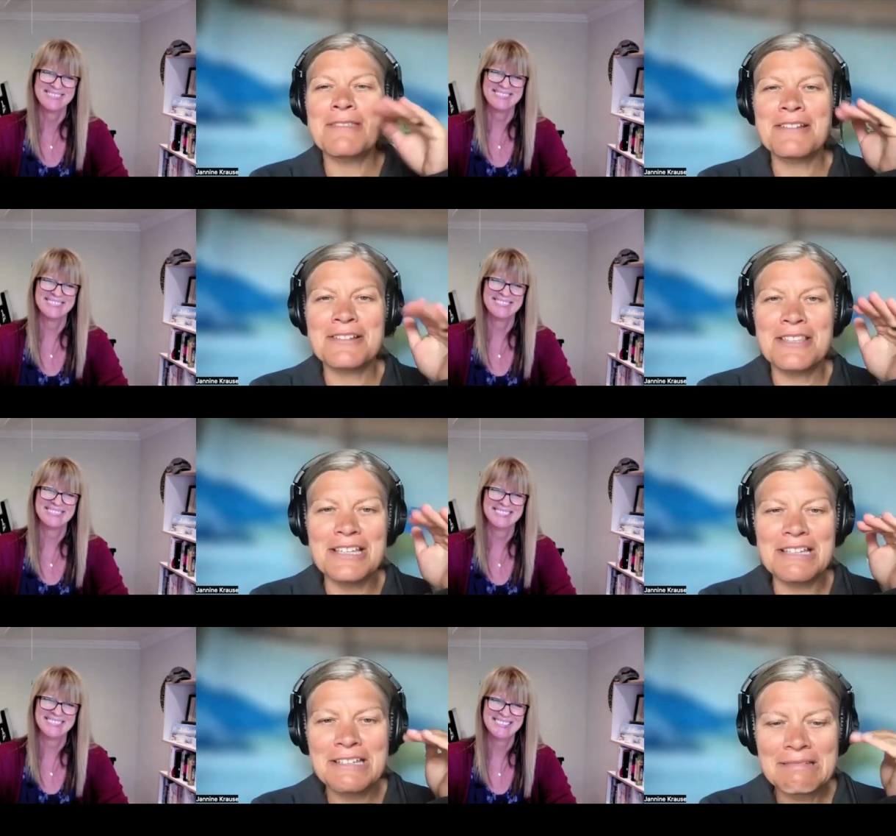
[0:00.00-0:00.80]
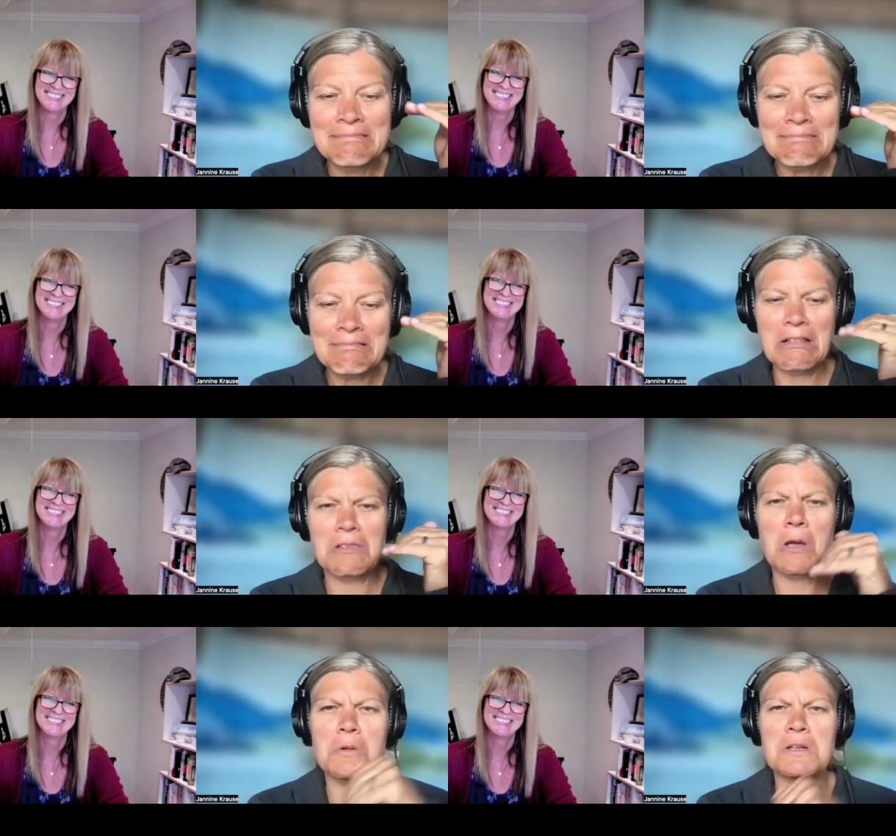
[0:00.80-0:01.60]
Speaker 1: maybe there's mm-hmm. a
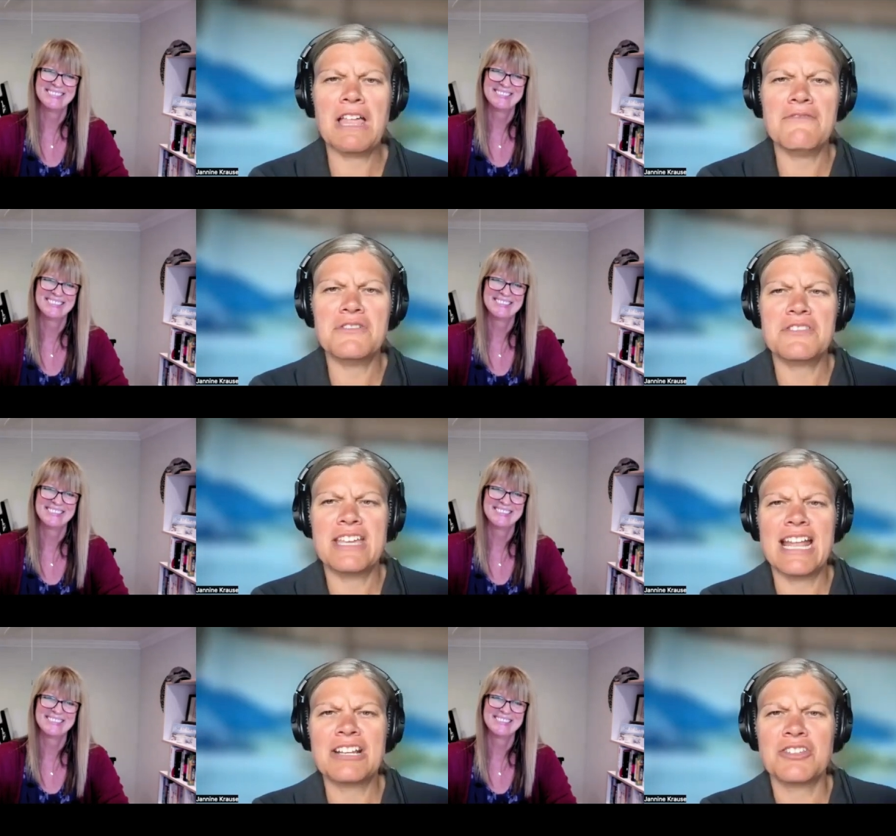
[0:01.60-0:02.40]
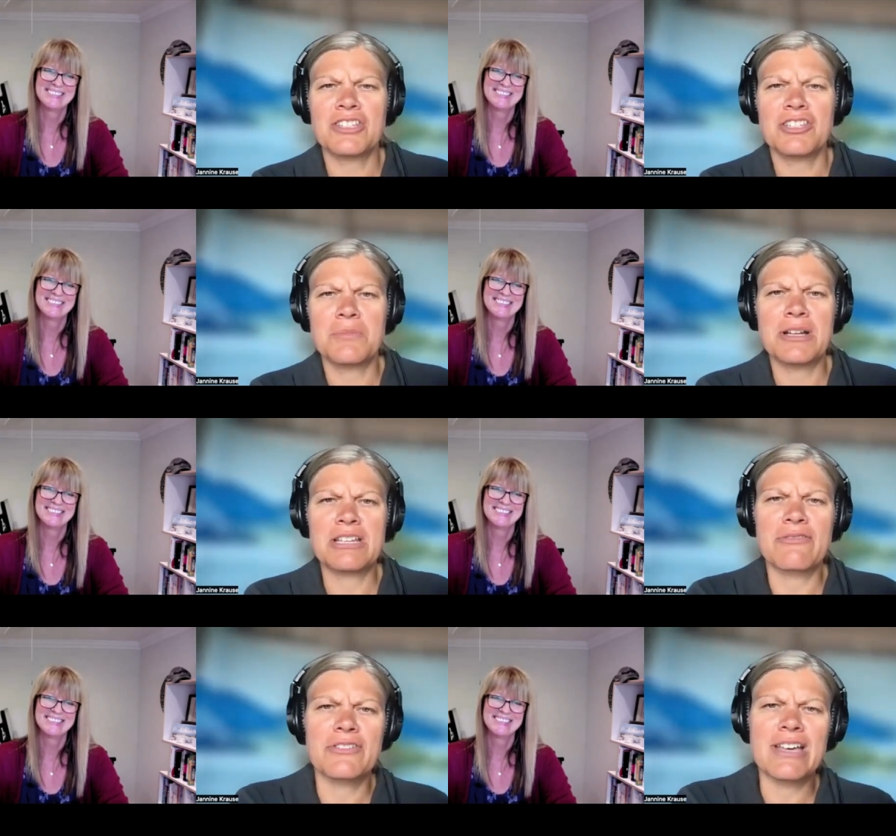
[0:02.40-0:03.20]
a lower level that actually your
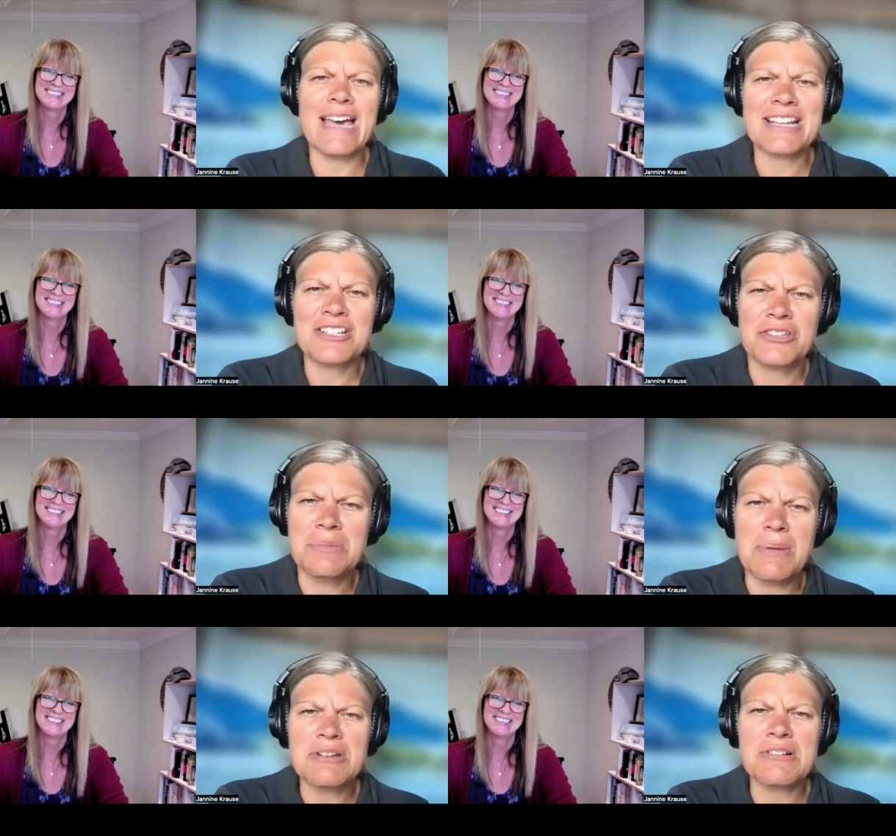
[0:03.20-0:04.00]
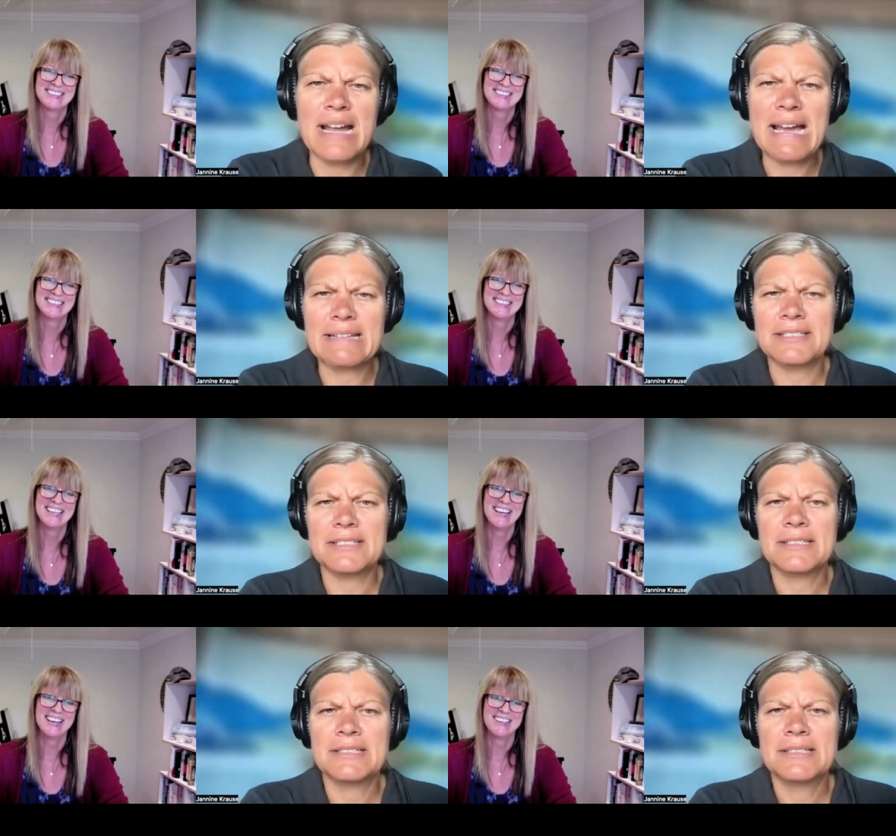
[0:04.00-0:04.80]
body will feel actually better at.
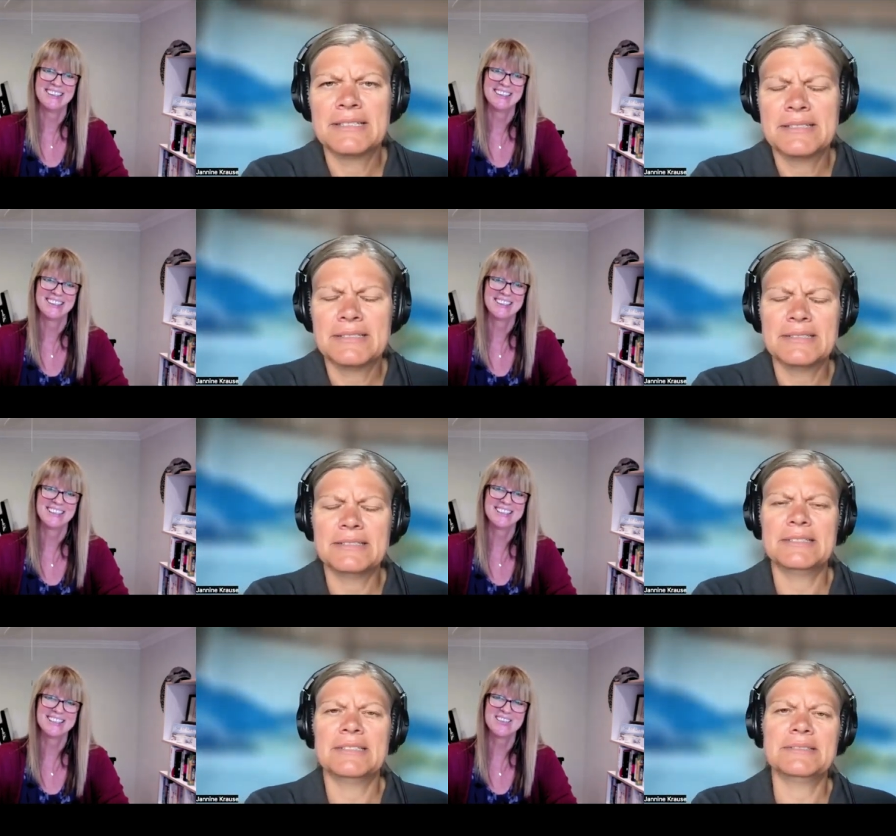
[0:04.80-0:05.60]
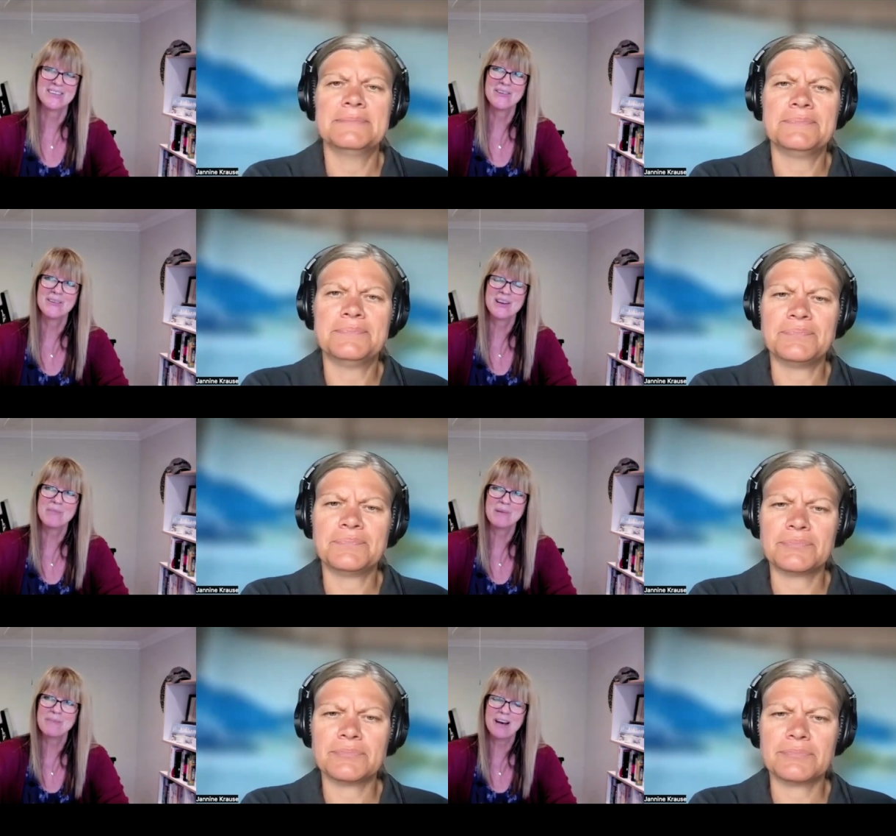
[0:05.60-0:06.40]
Speaker 2: Yeah because we all want
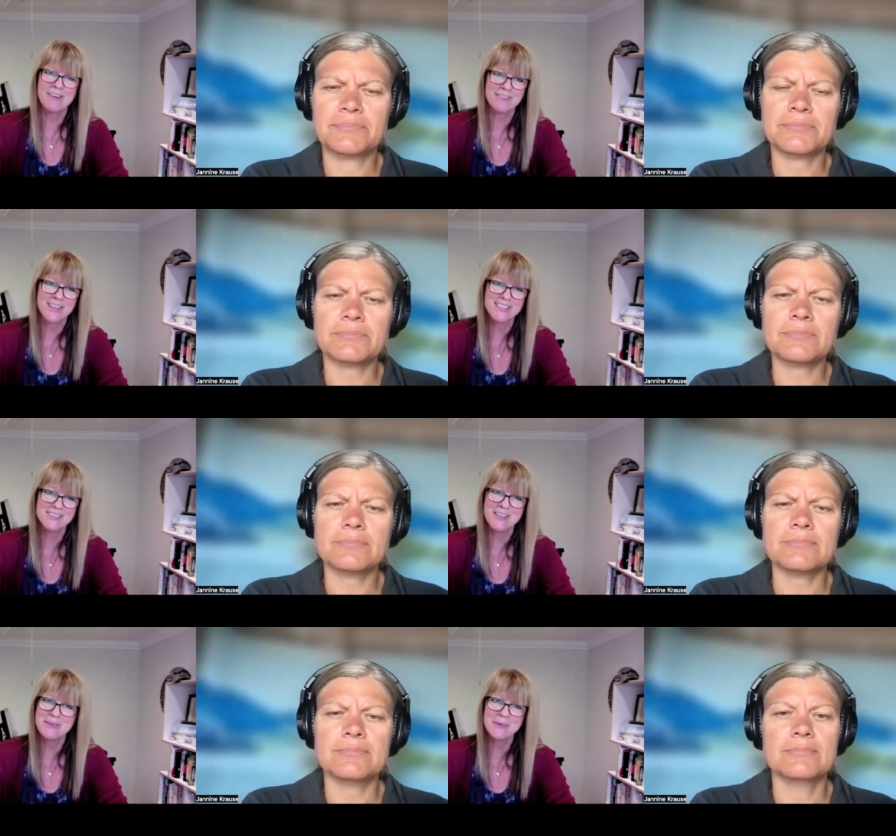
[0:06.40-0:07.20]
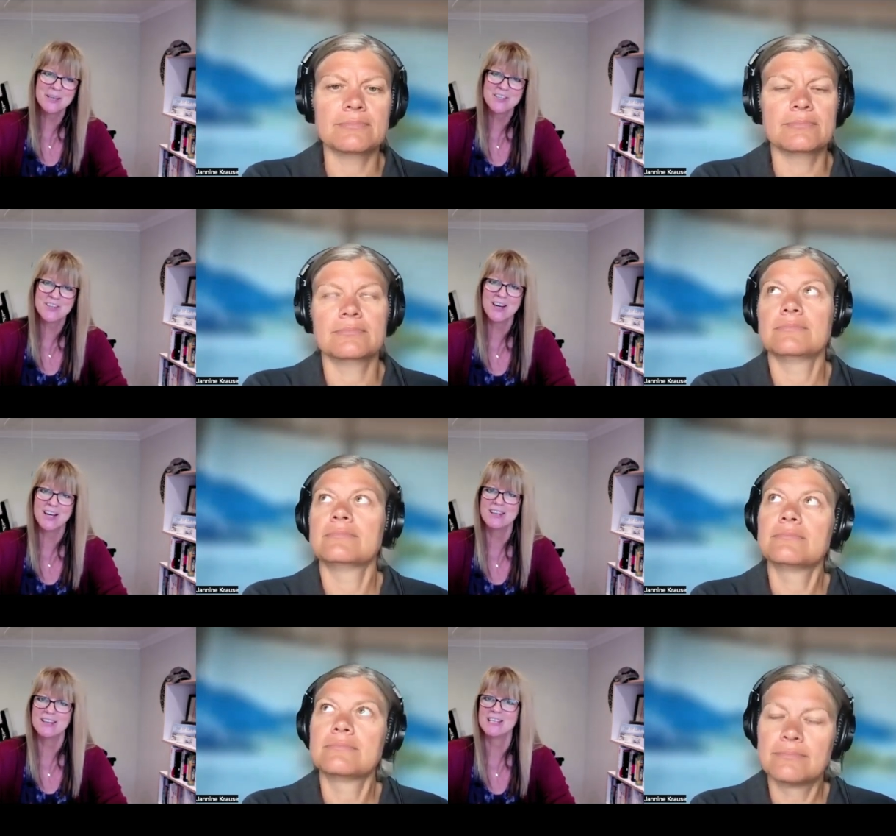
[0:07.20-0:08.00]
to be perfect, don't we? We want to
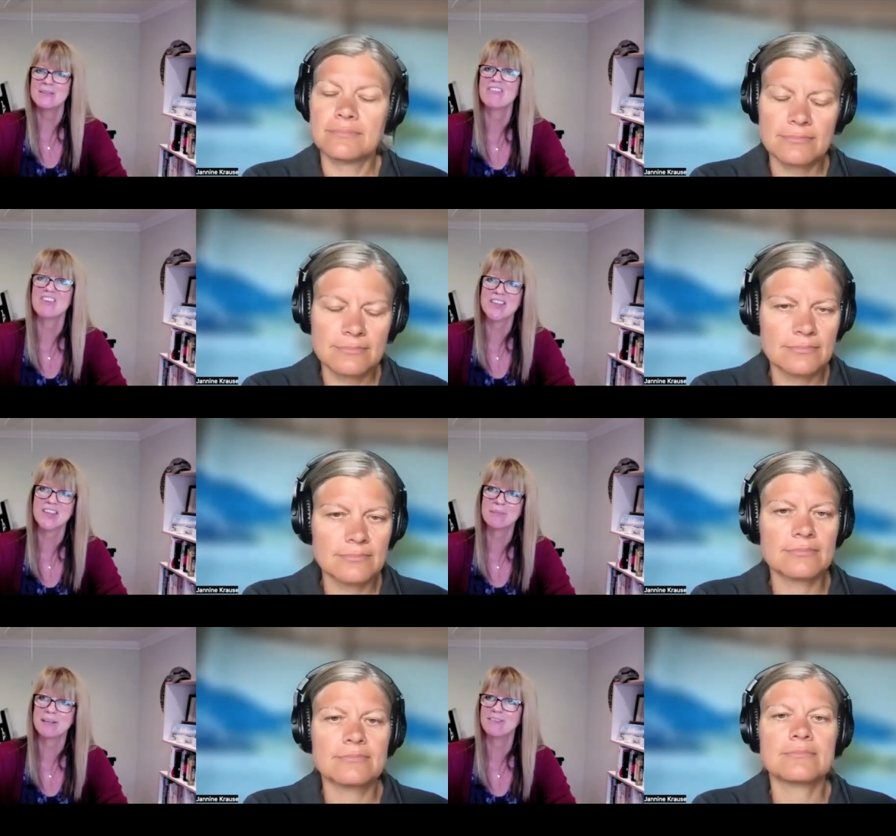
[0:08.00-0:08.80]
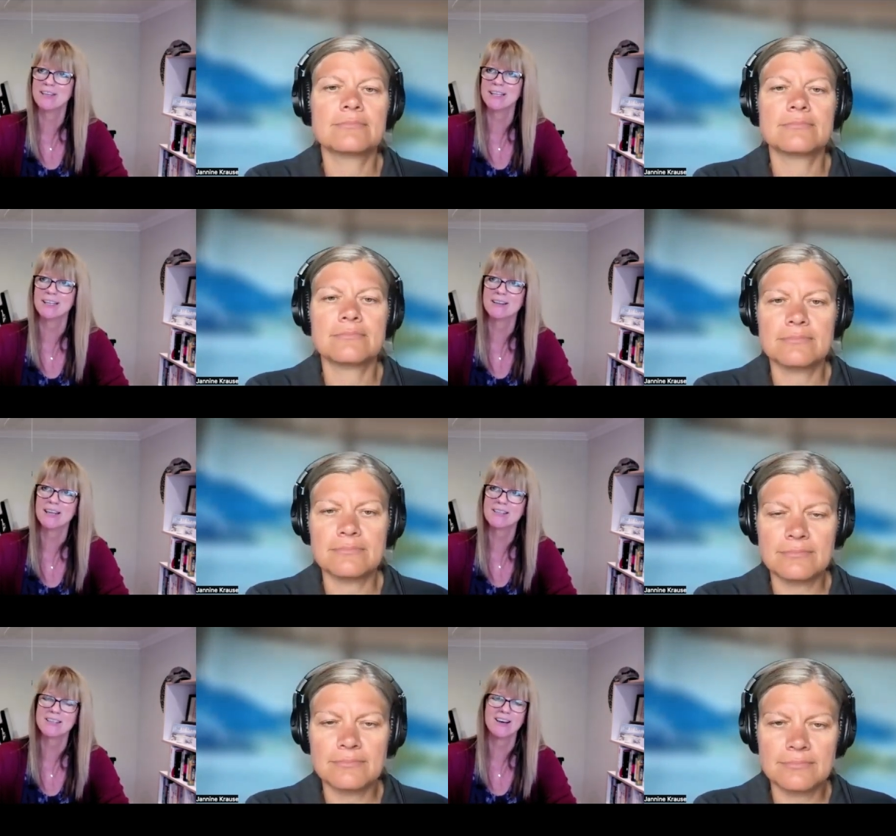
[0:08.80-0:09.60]
try and do everything perfectly.
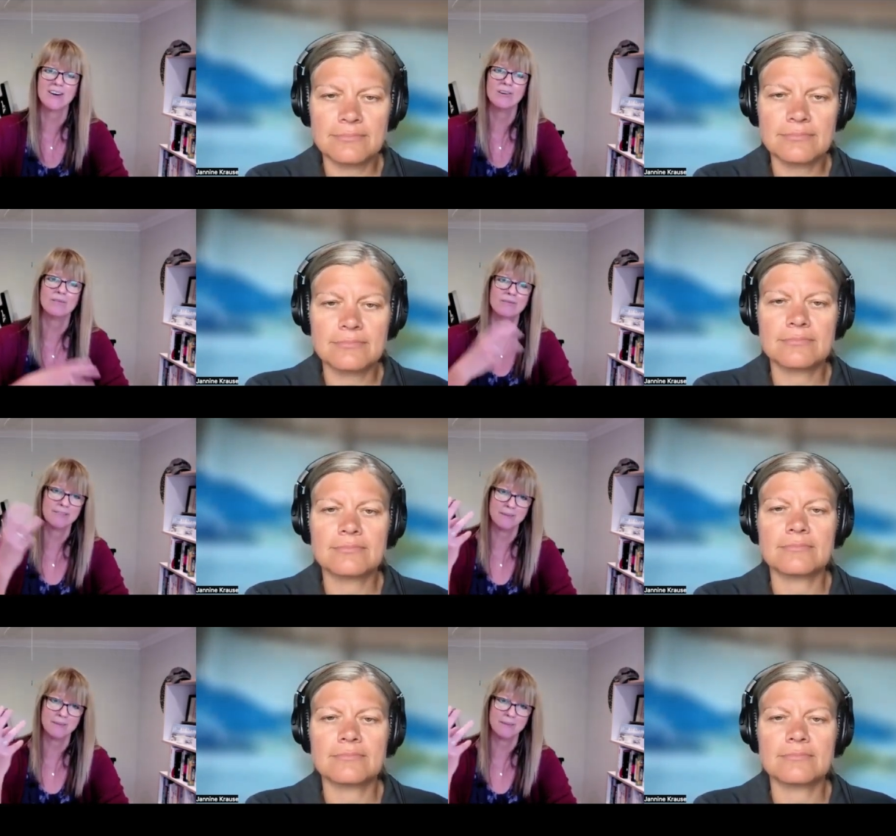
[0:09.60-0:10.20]
That's a whole